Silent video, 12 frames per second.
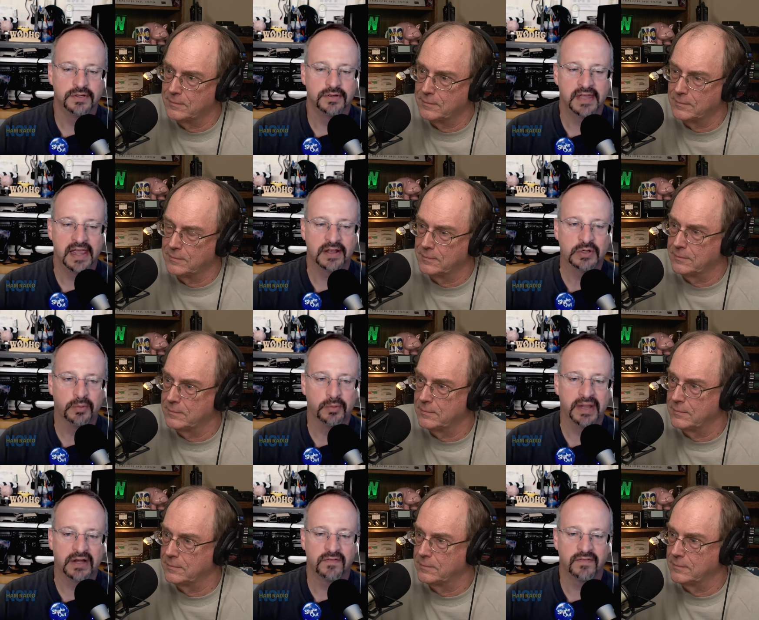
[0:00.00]
Speaker 1: the annual
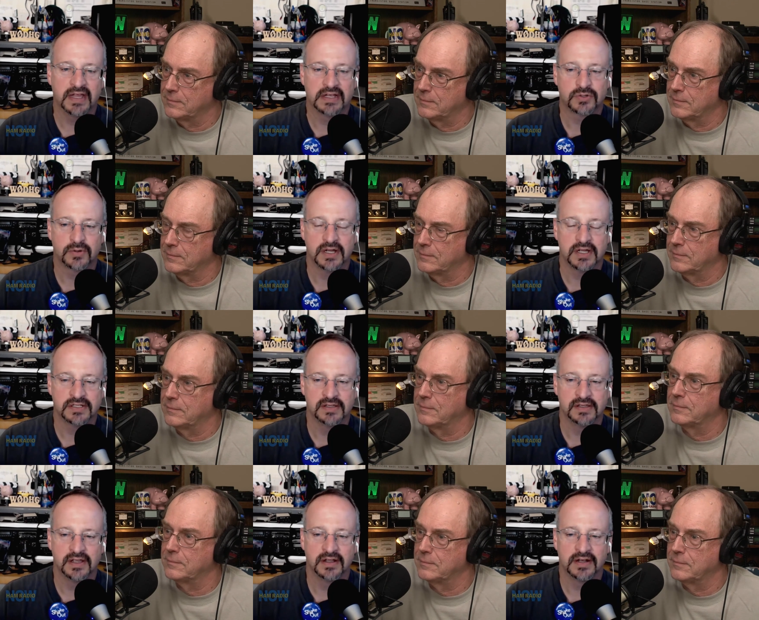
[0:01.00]
Baker to Vegas race,
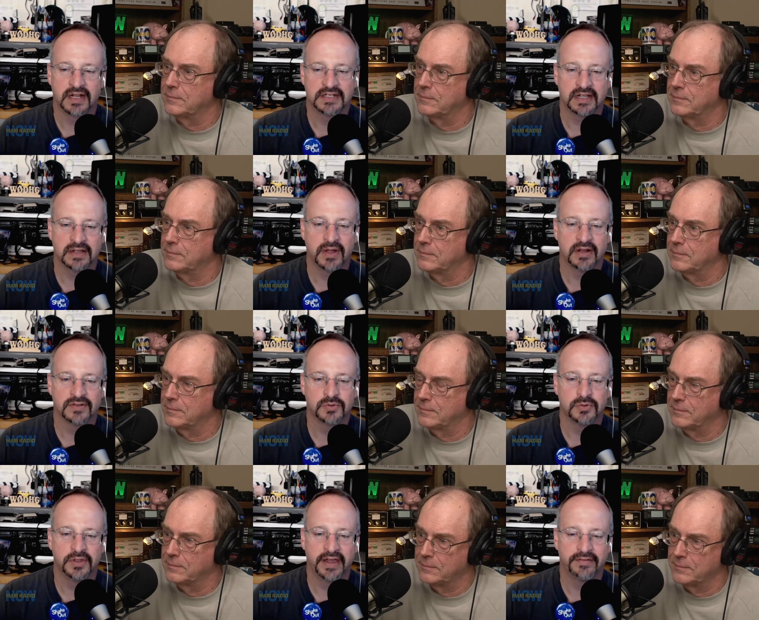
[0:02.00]
and I take them out of
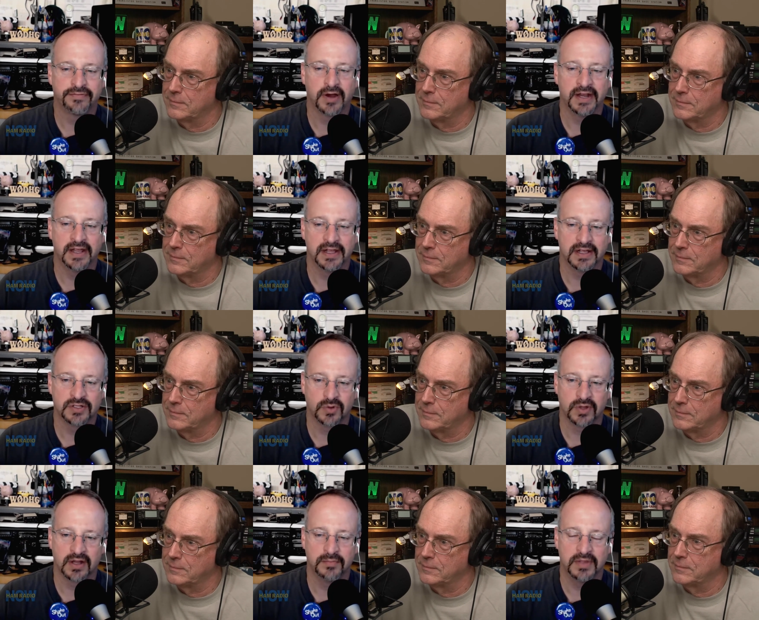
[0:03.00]
school that Friday because we
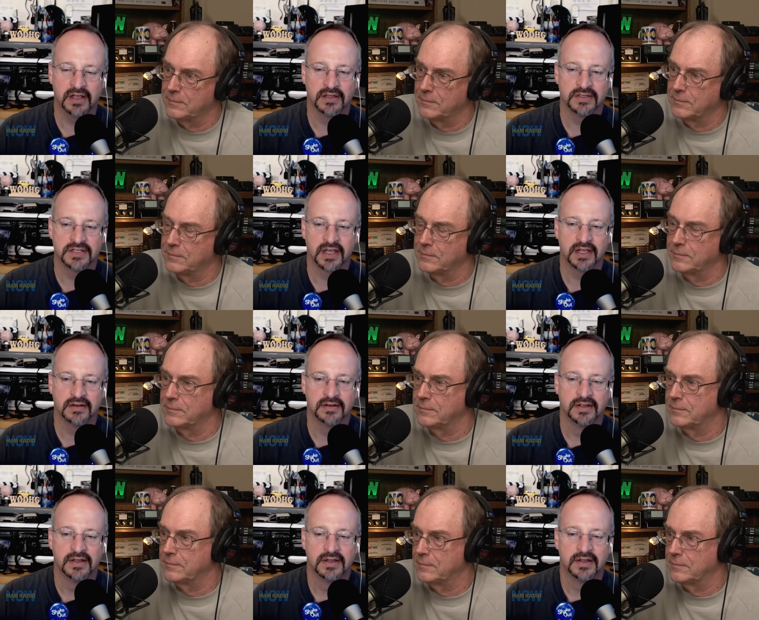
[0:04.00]
got to be on site
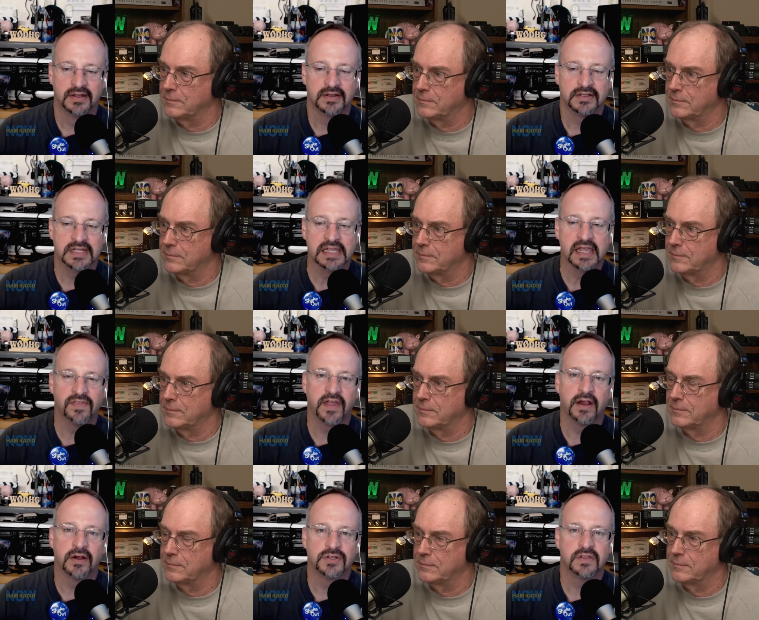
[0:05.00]
to get
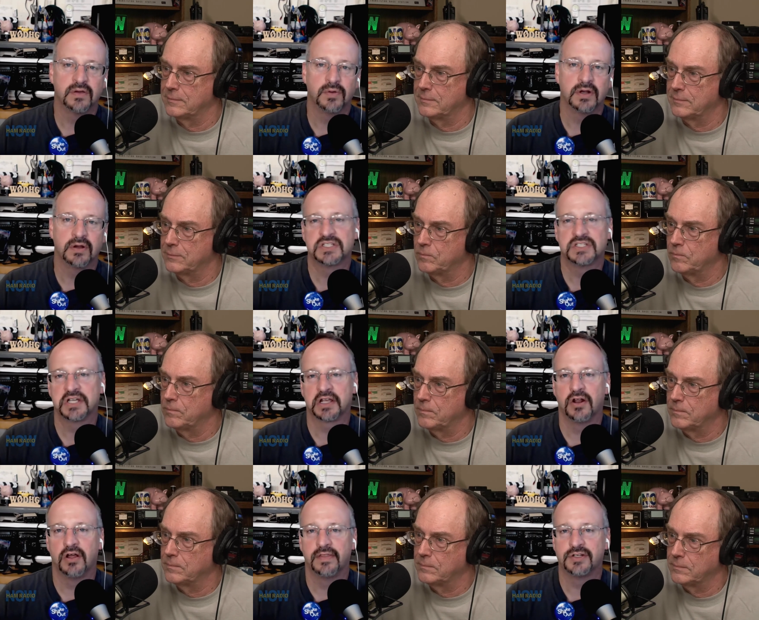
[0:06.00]
there so that we don't get stuck in
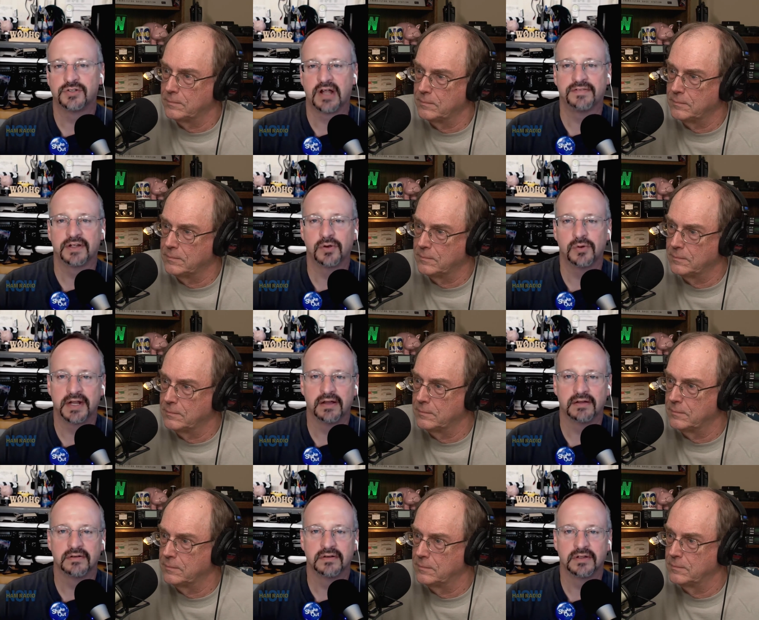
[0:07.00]
all the traffic going
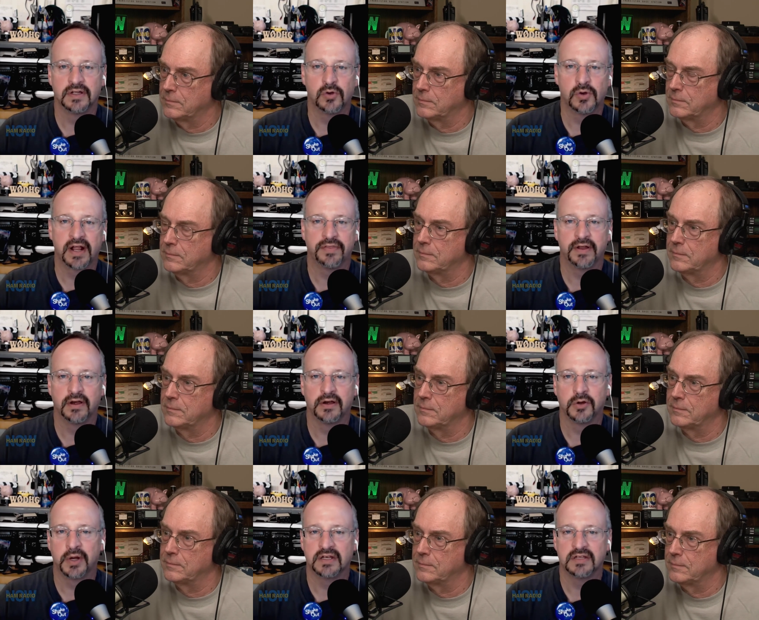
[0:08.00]
out, going out there or
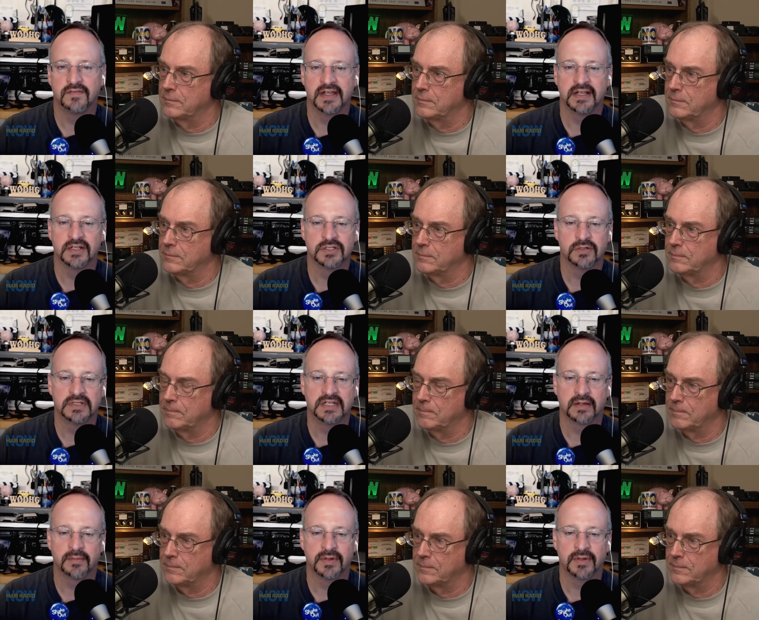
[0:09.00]
going out to Vegas. So we take them out of